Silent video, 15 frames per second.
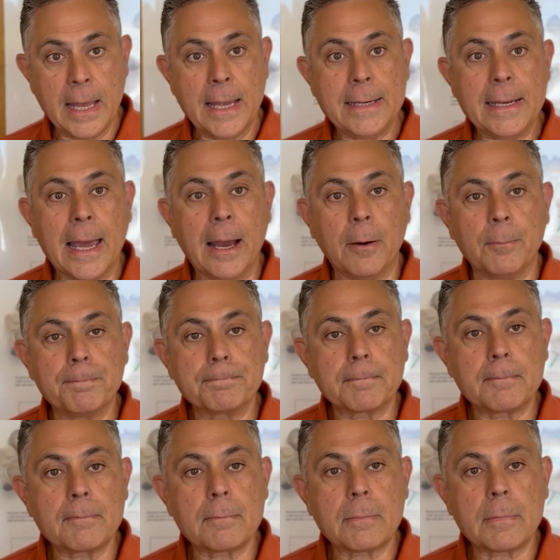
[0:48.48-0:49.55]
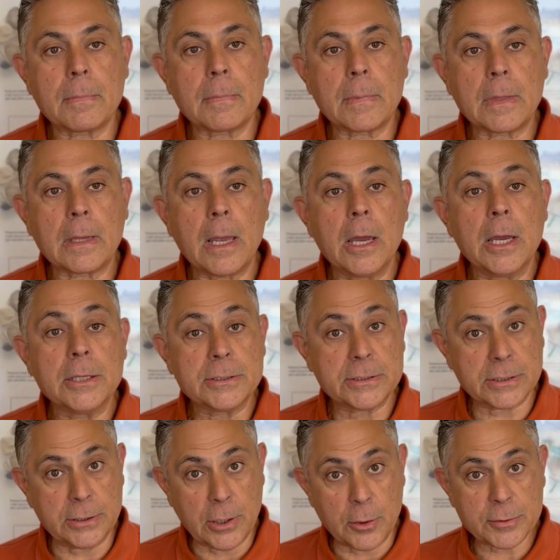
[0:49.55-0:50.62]
Now,
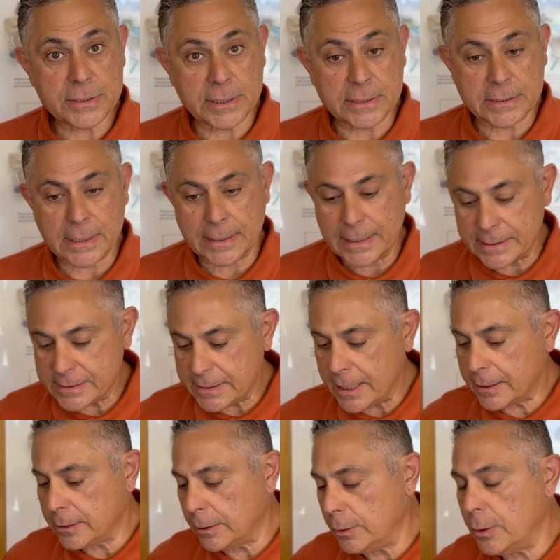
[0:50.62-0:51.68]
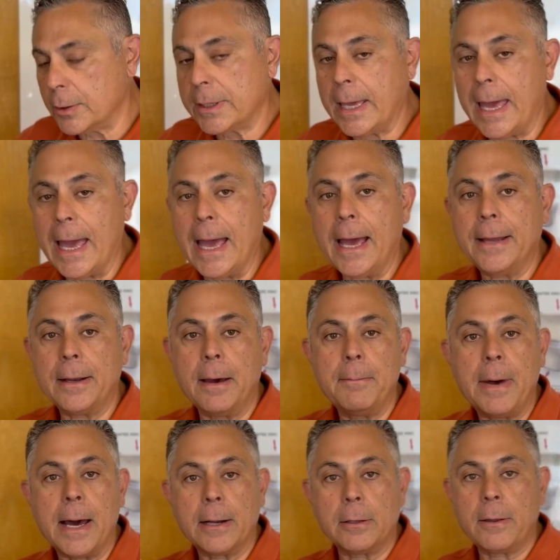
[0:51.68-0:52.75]
stenosis, let's take a look at a
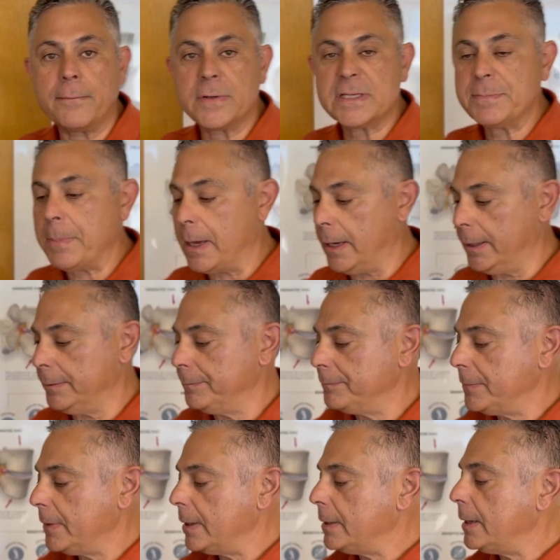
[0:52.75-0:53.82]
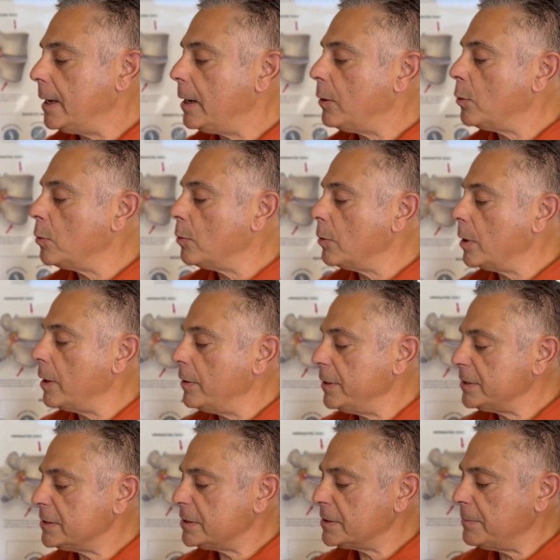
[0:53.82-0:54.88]
model of the spine. Now,
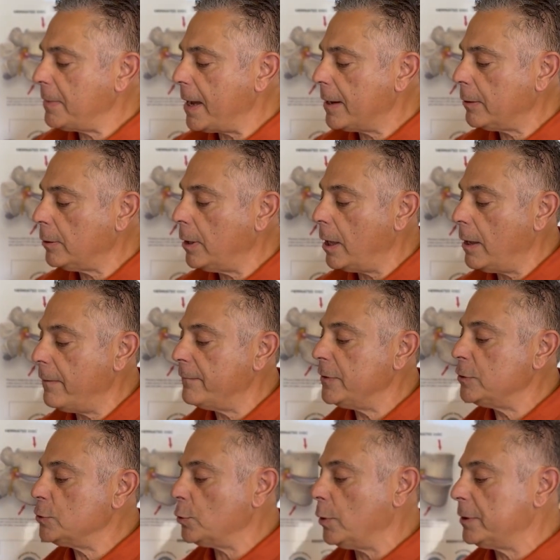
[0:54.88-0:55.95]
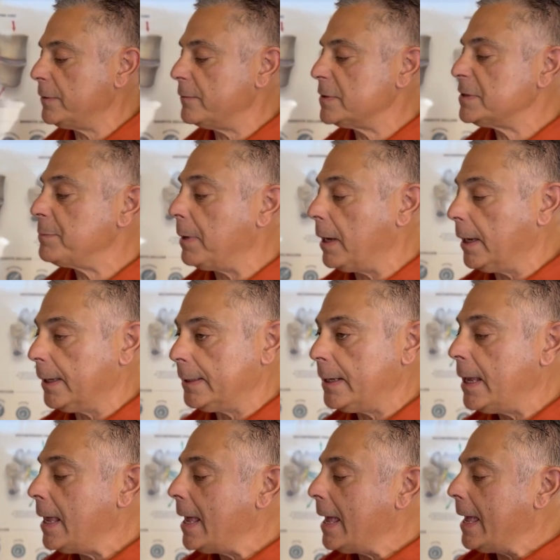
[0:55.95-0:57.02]
this is a model of the joint of the spine,
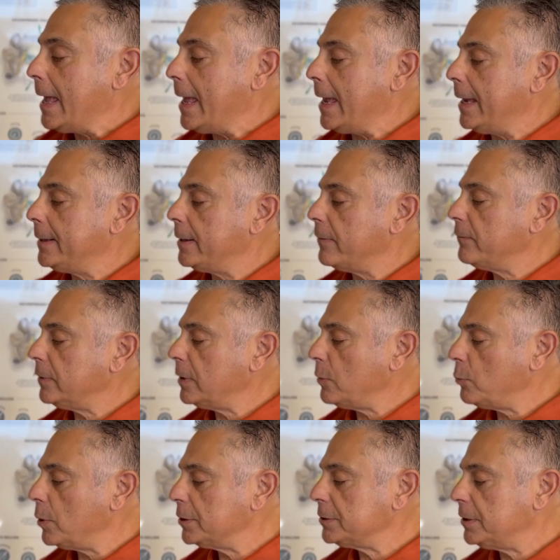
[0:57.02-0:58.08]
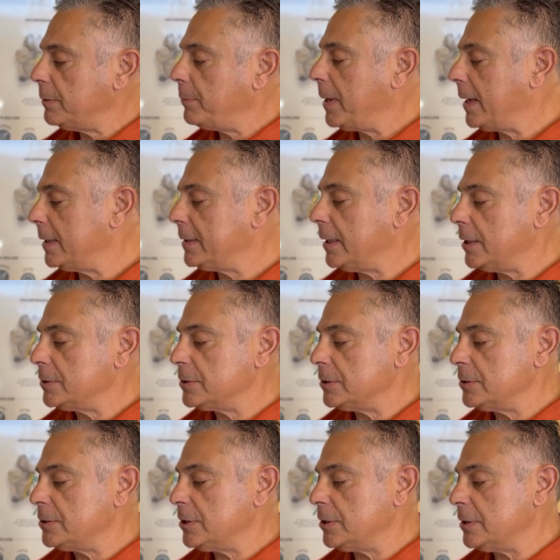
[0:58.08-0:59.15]
and I really want you to pay
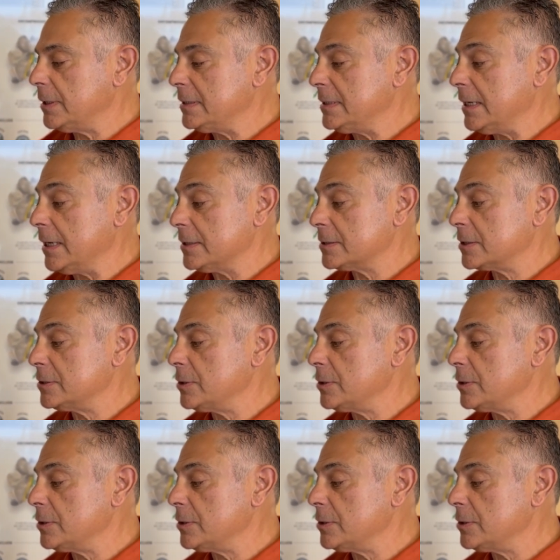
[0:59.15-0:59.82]
attention to the disc.